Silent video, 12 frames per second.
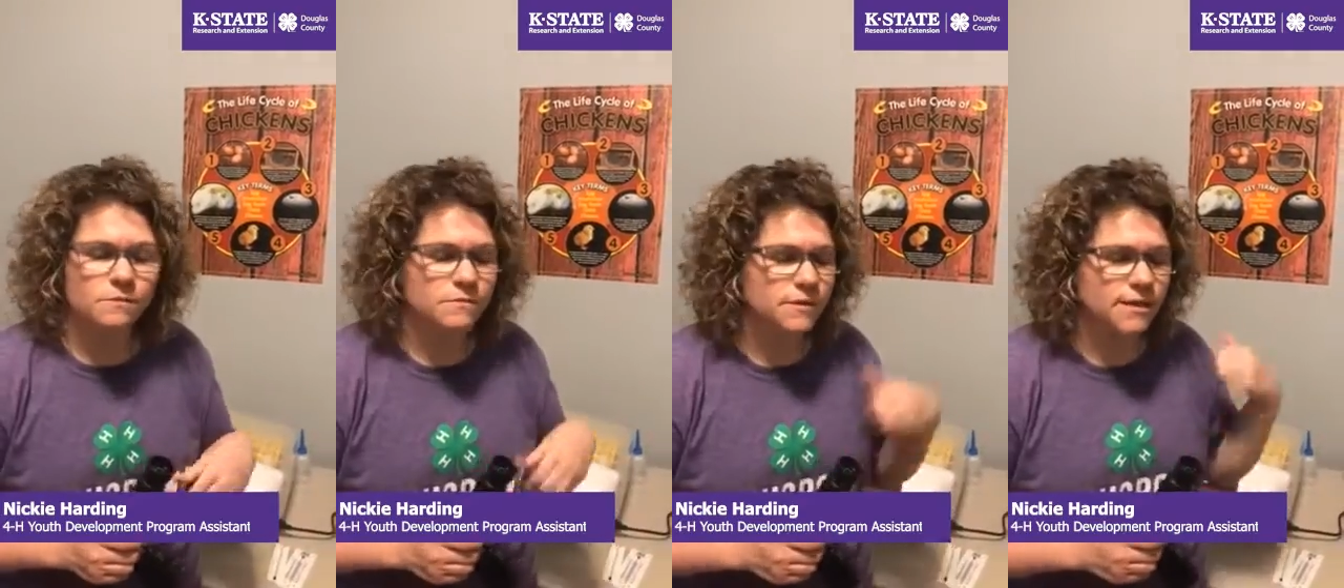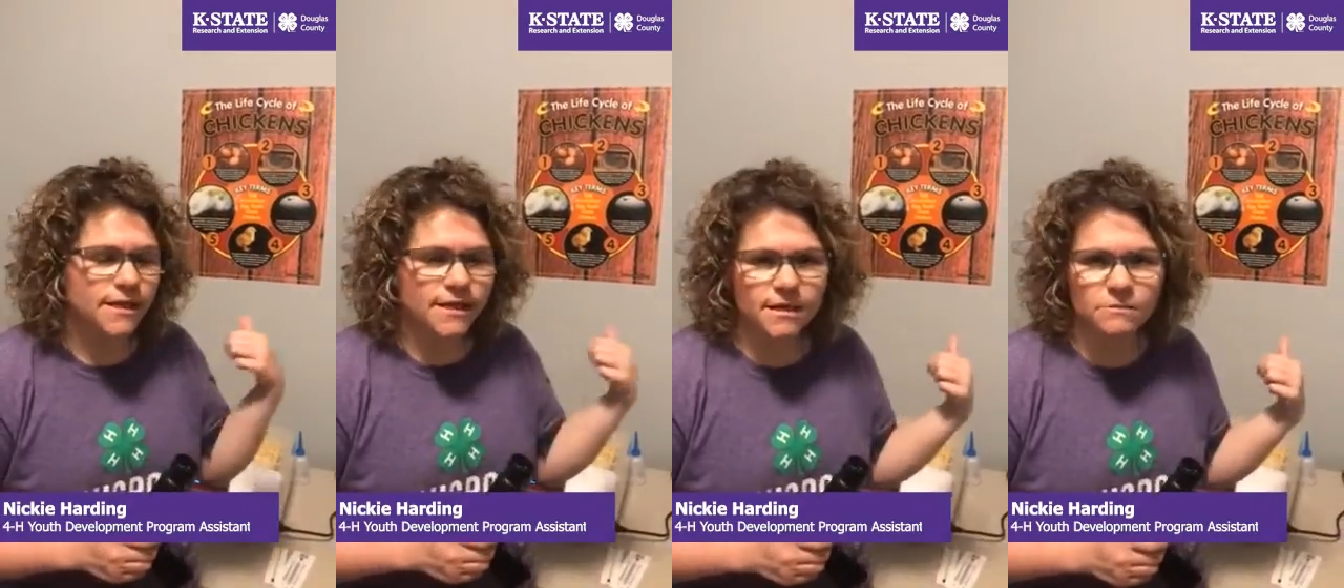But
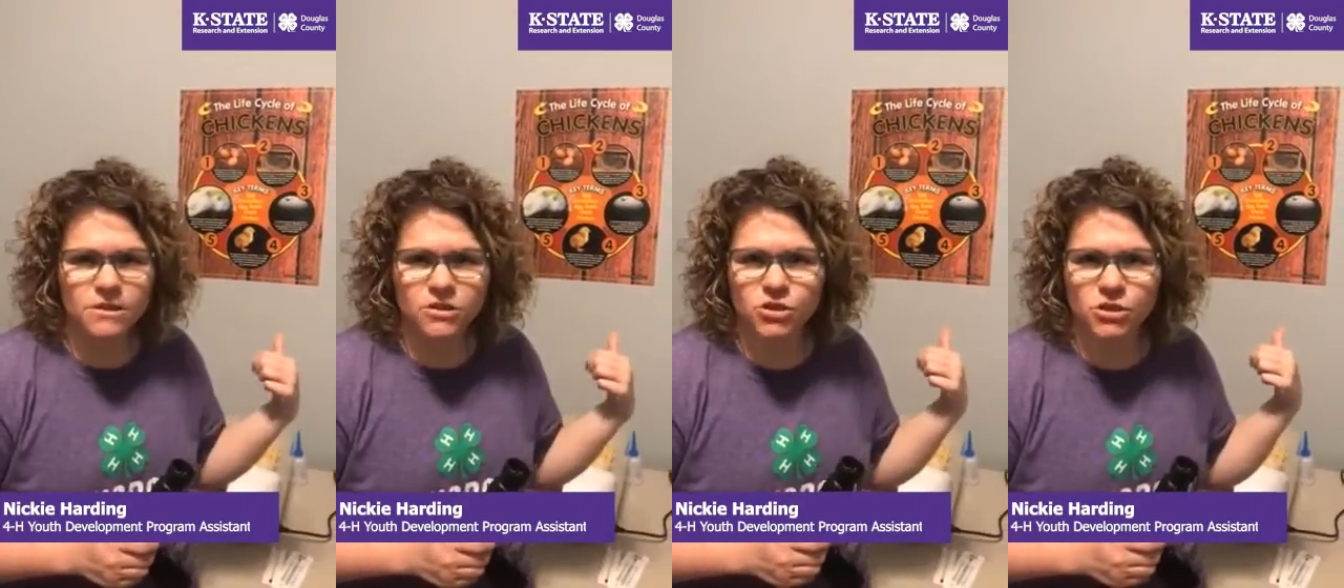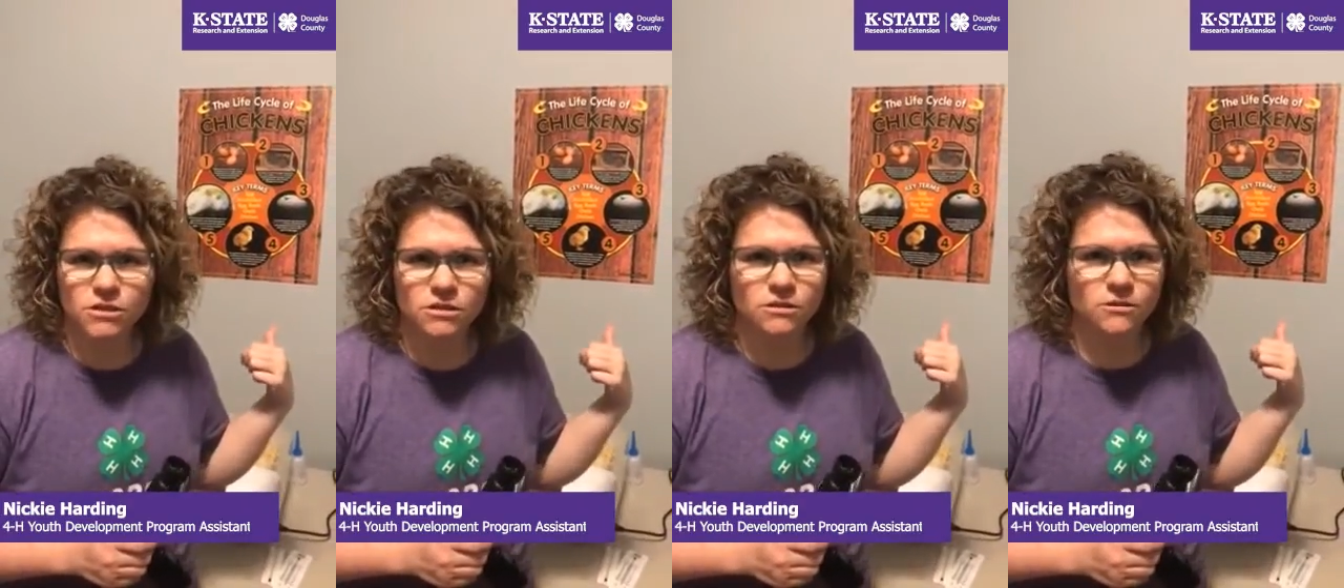like I
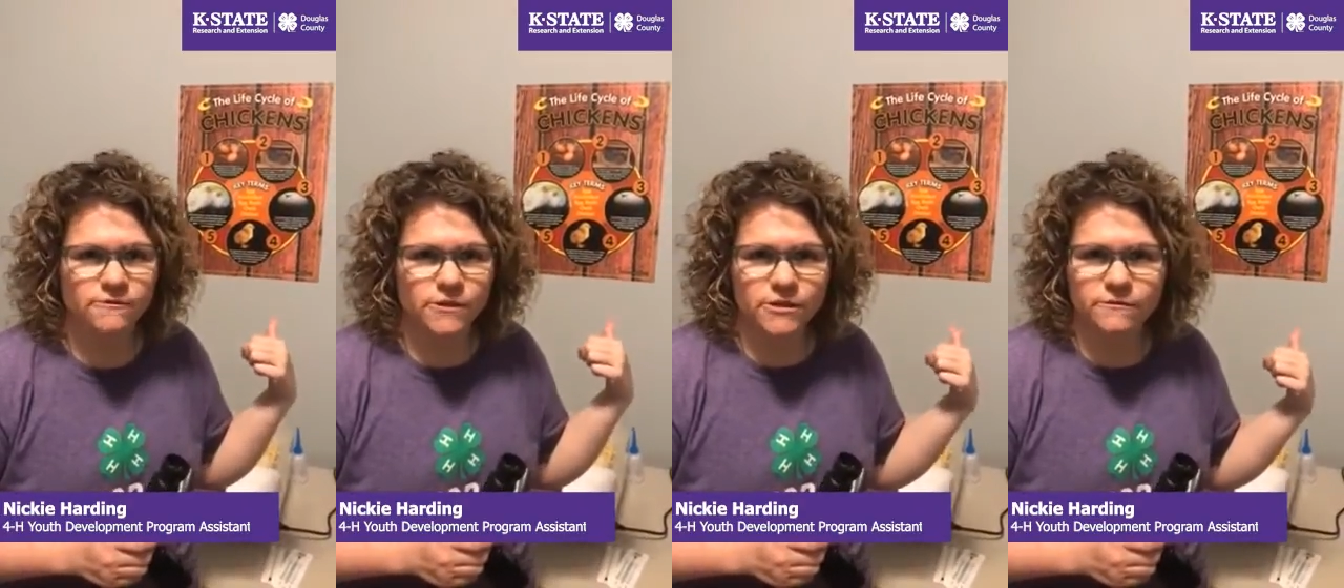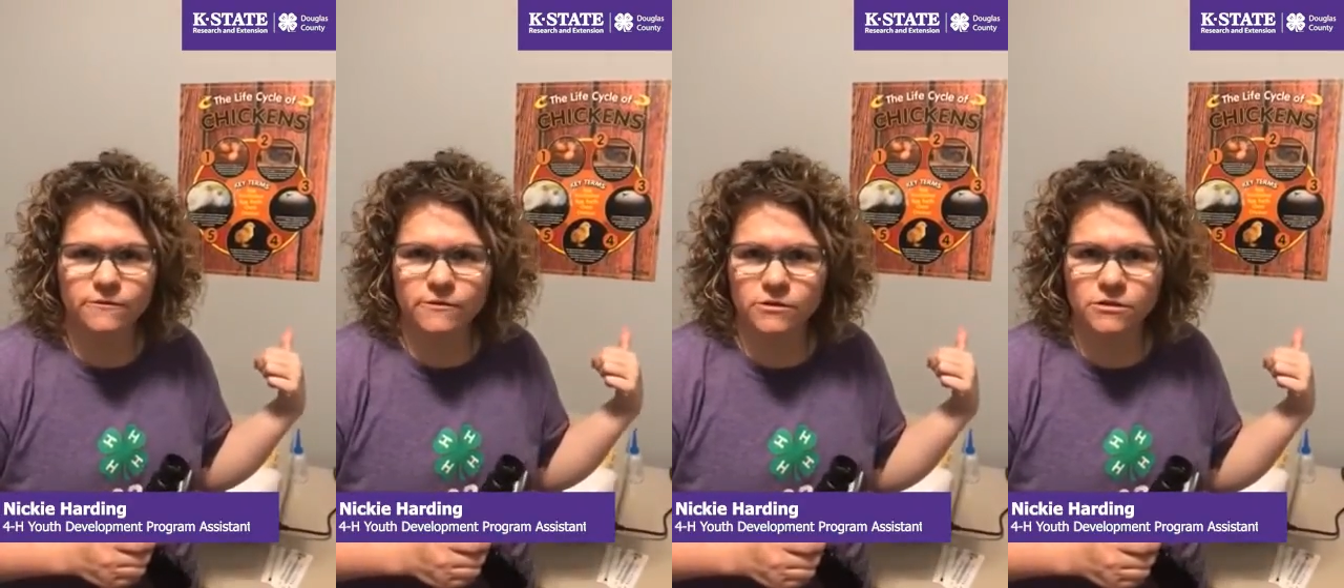mentioned in our very
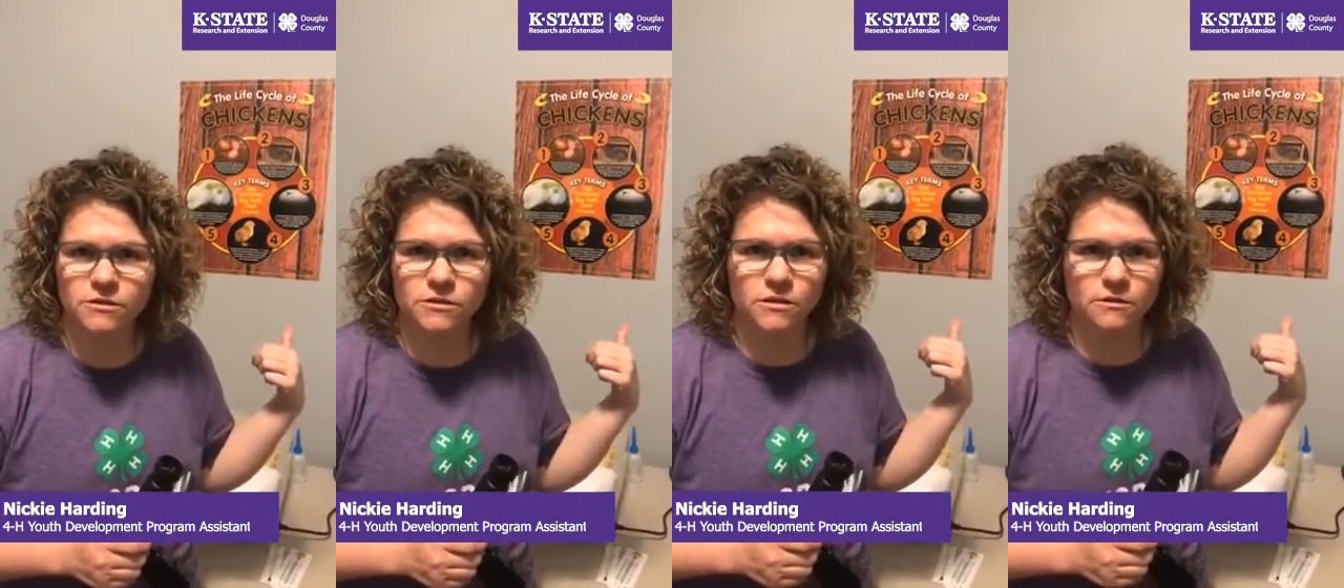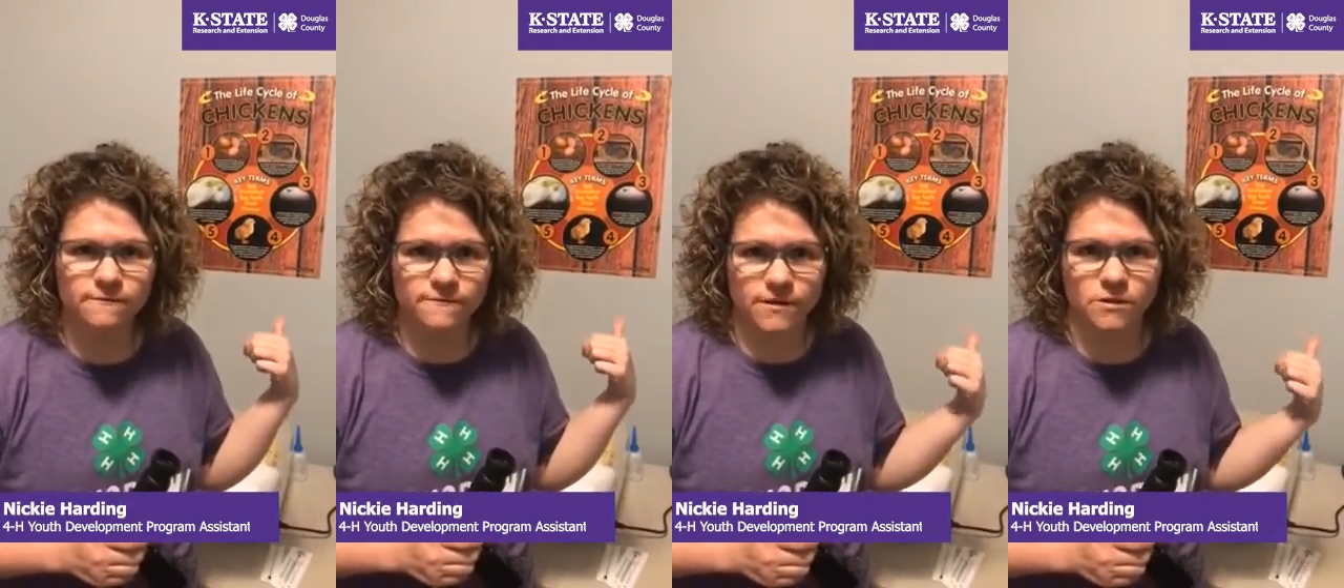first
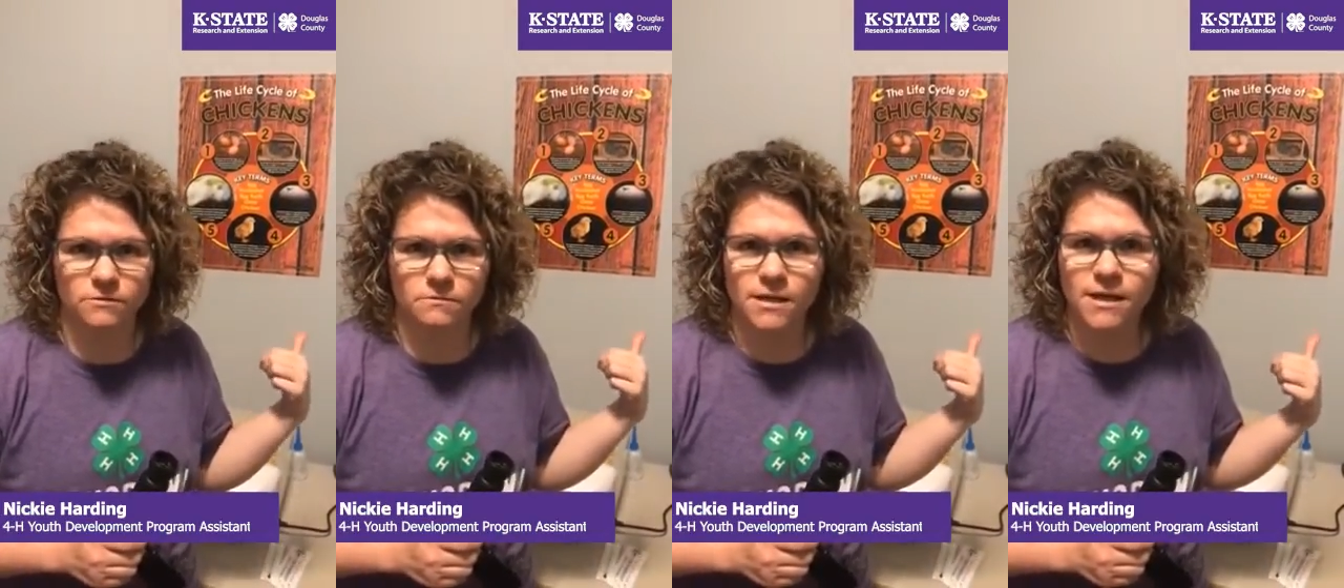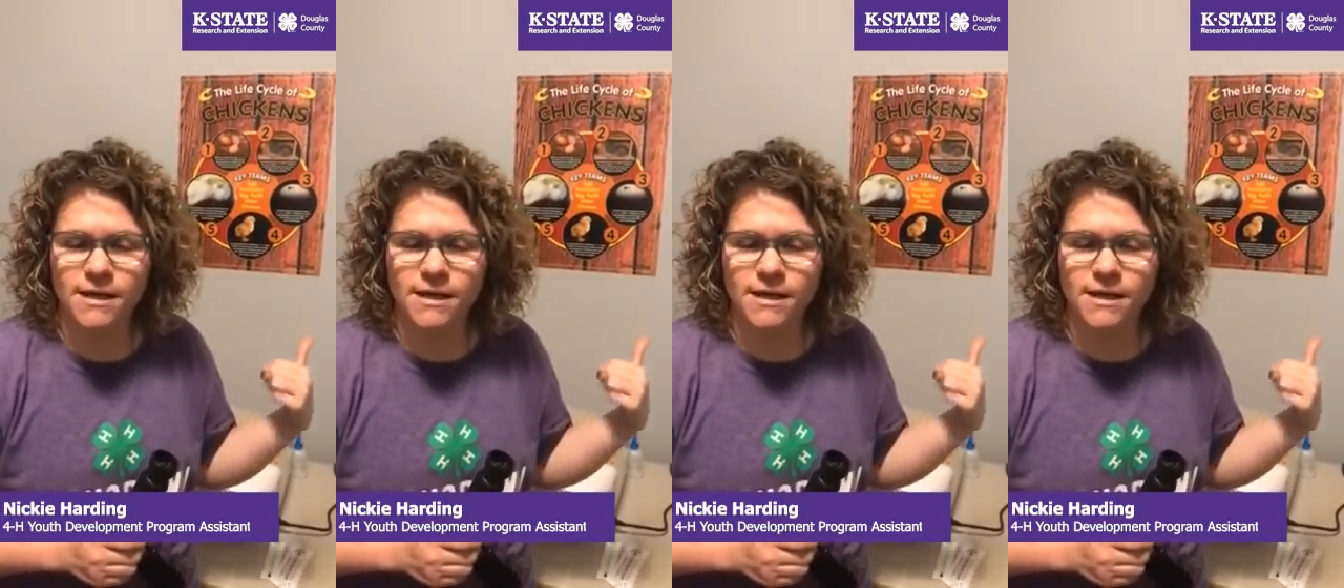film,